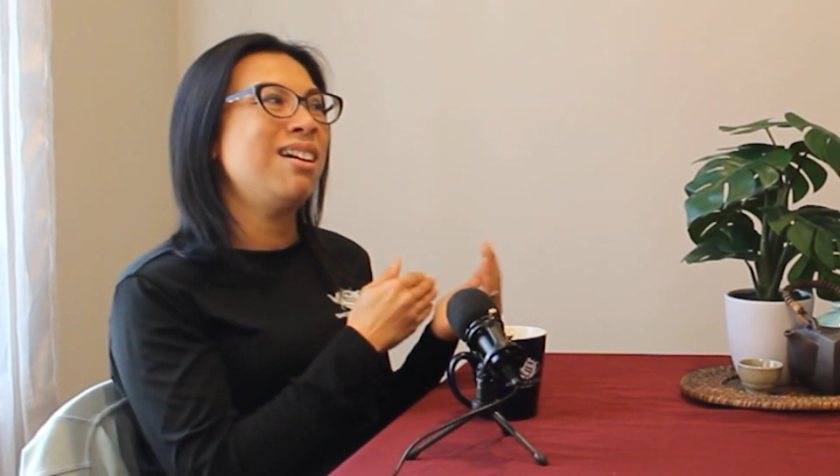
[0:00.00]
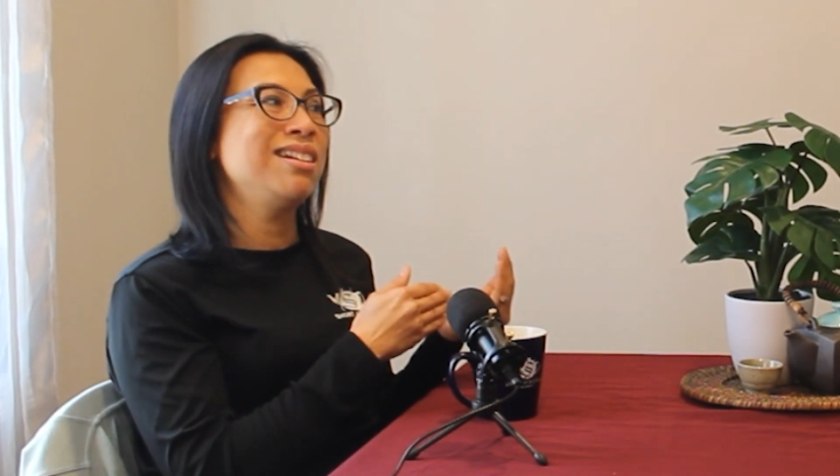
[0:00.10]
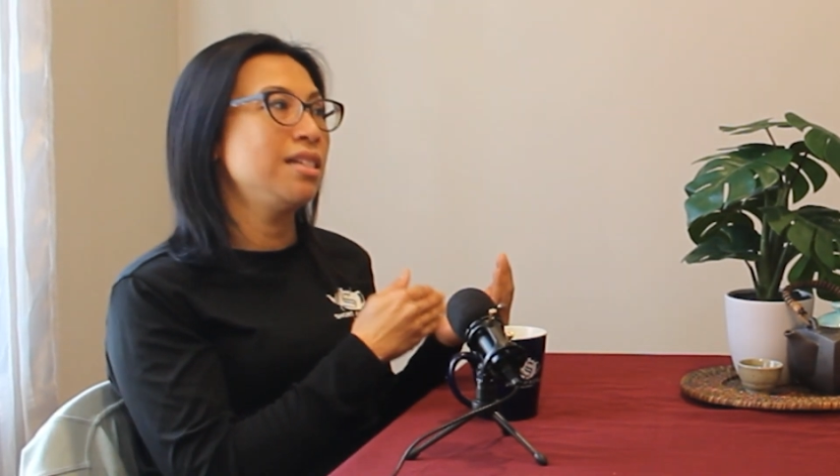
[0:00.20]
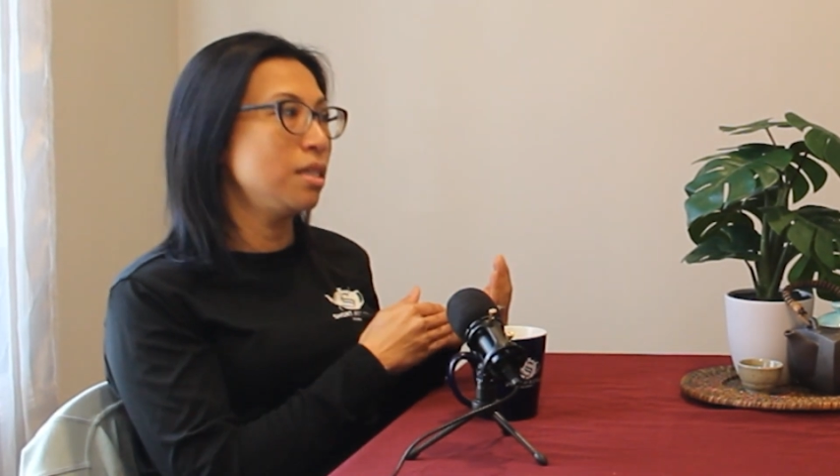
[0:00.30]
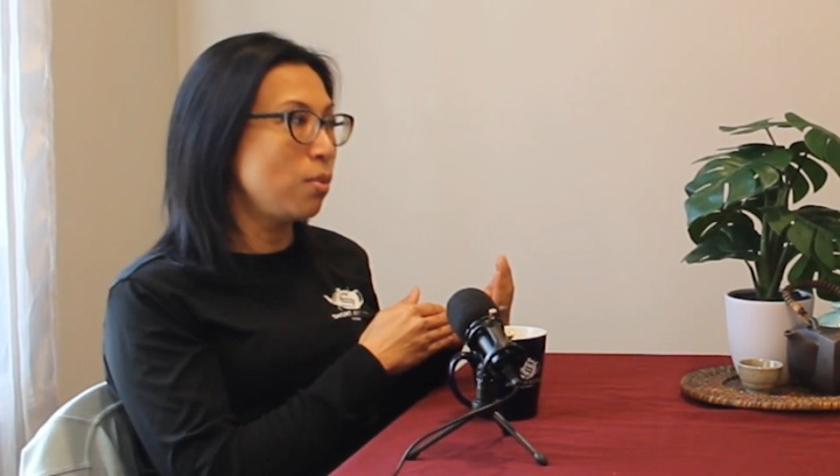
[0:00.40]
oh,
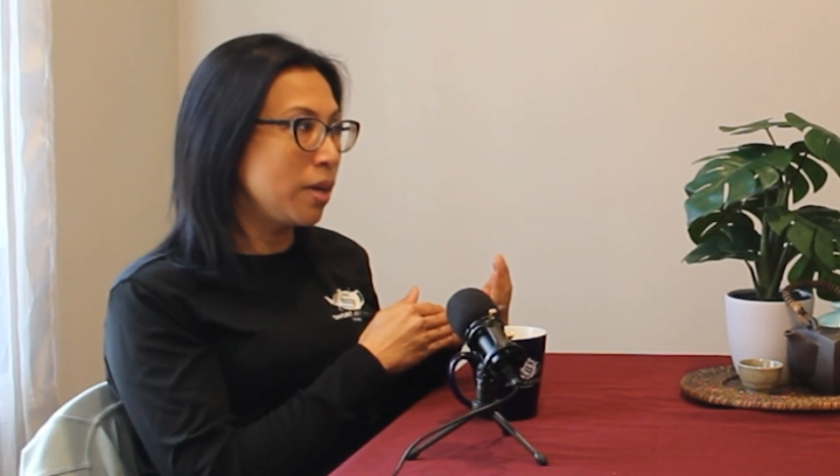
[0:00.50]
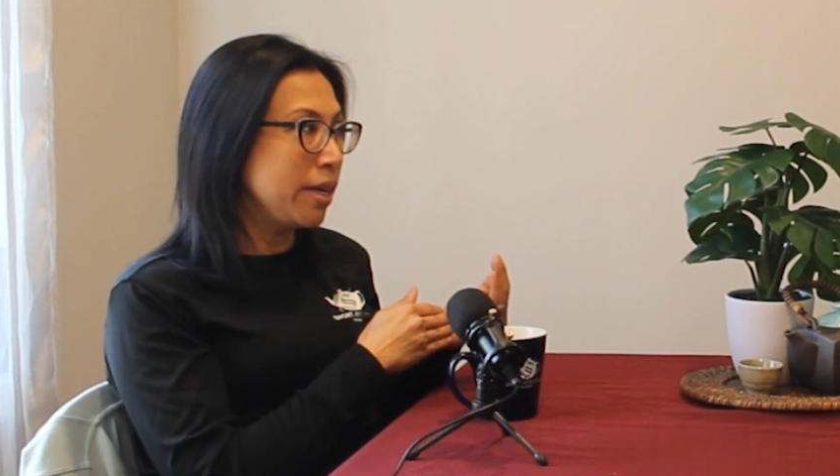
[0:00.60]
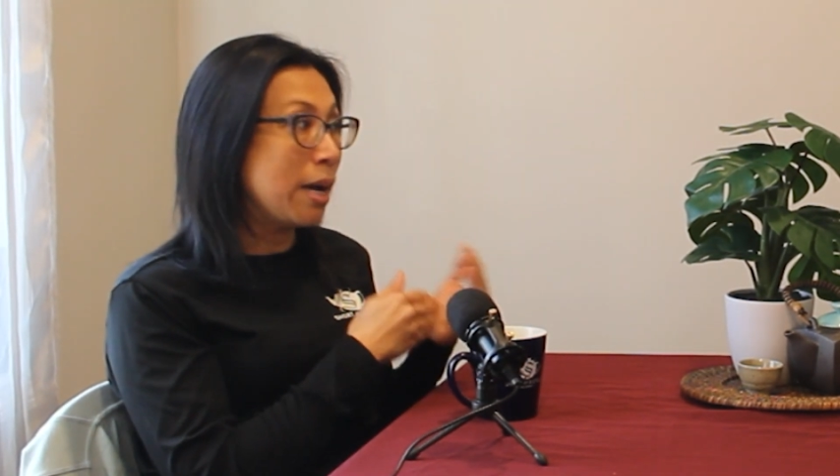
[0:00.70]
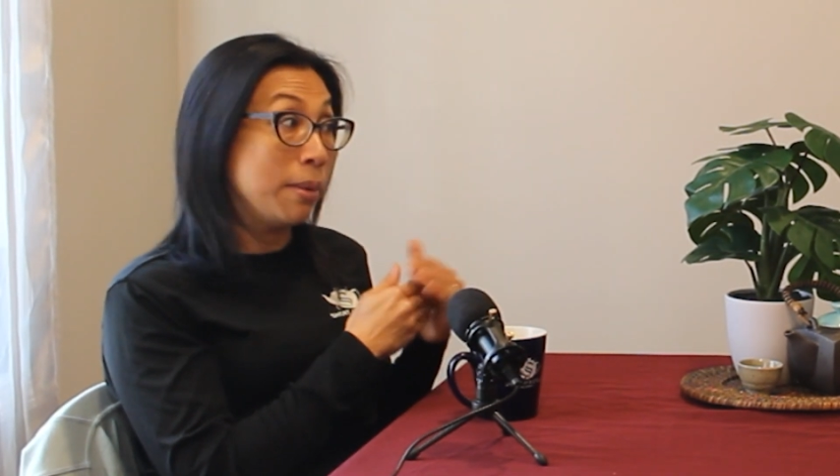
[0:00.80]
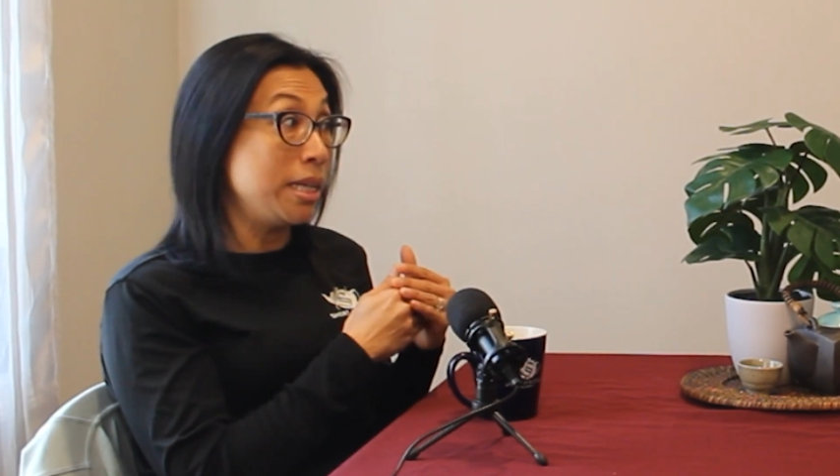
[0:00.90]
it's just
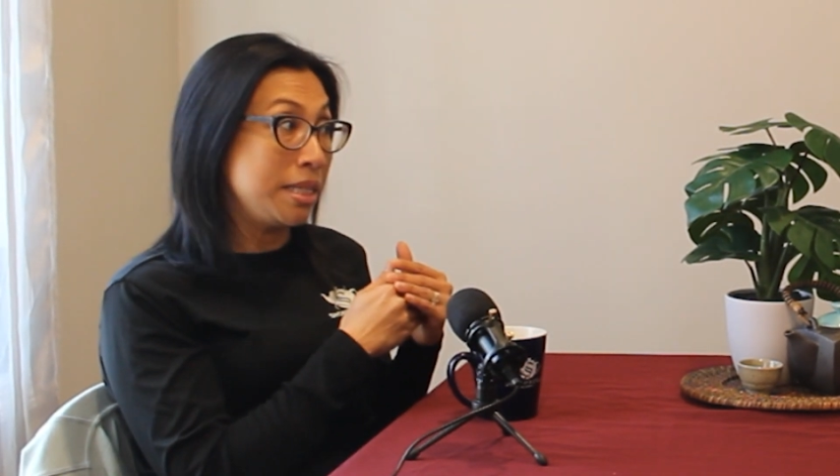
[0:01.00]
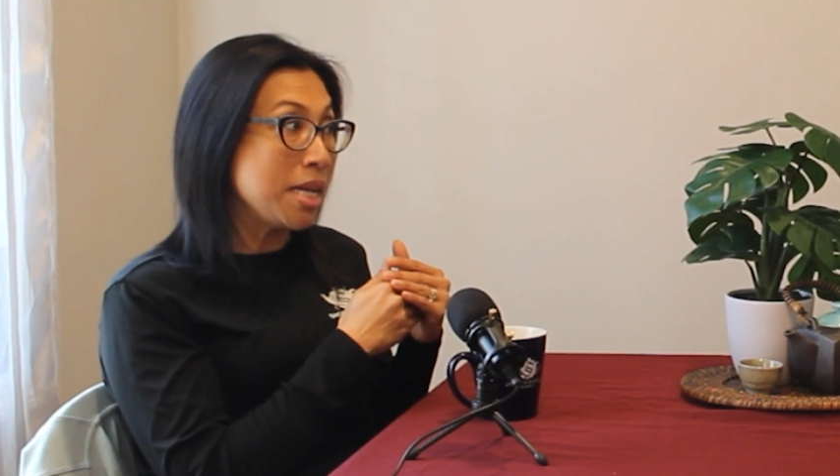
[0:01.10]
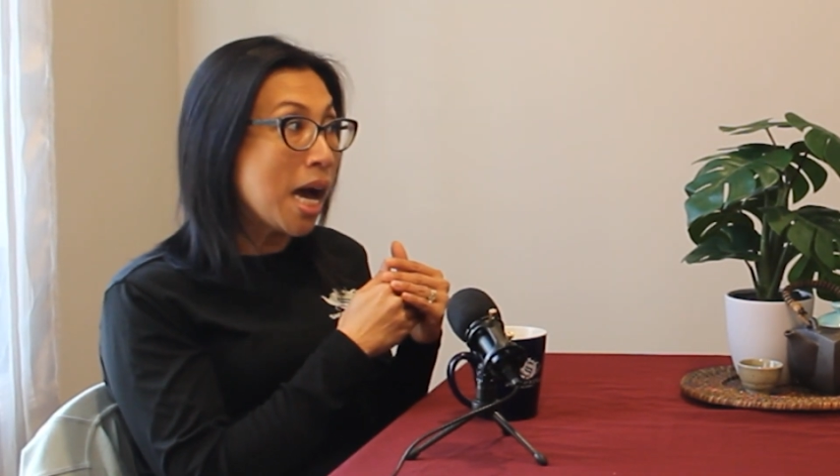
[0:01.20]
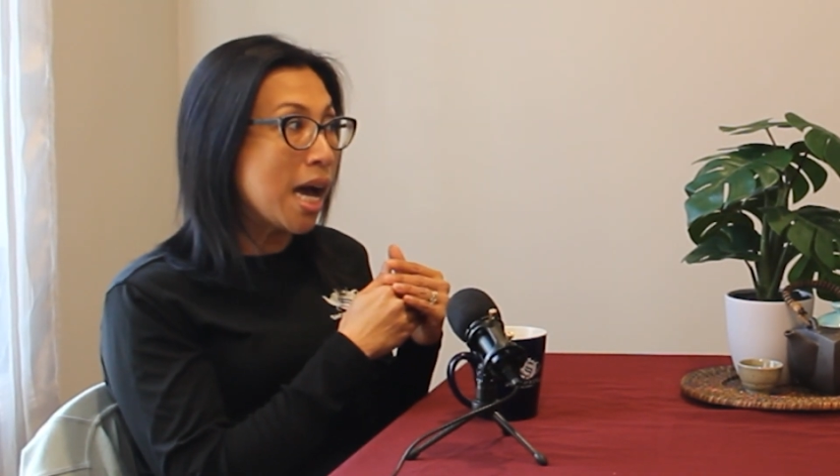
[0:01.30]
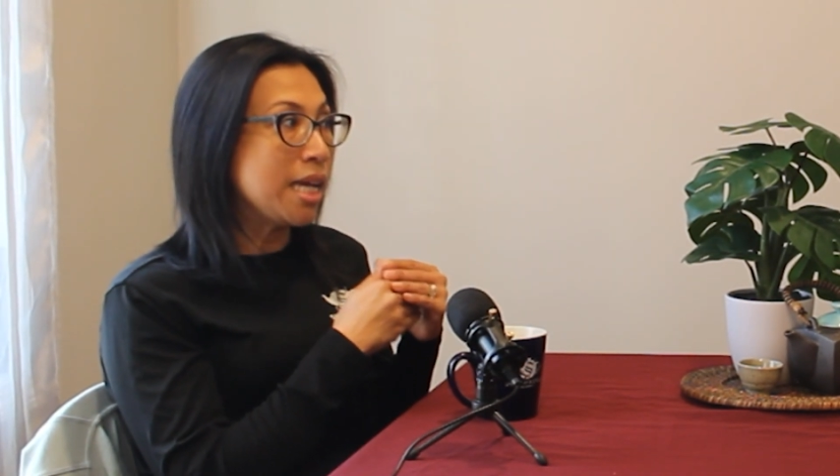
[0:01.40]
watered out, but it's
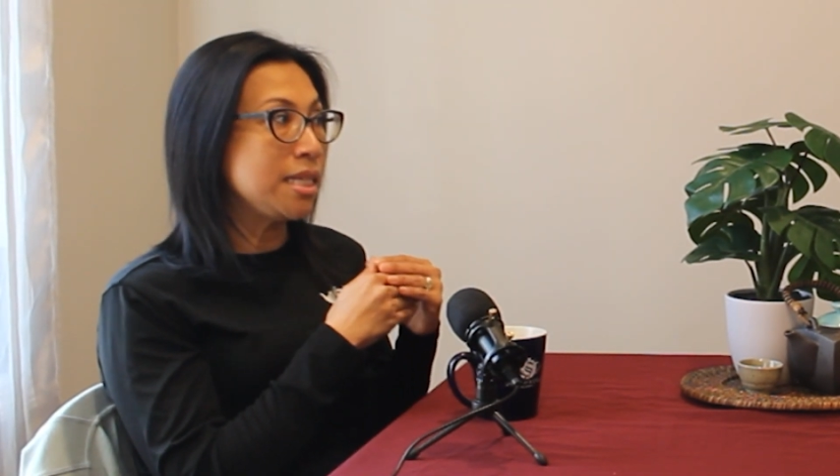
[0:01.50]
not.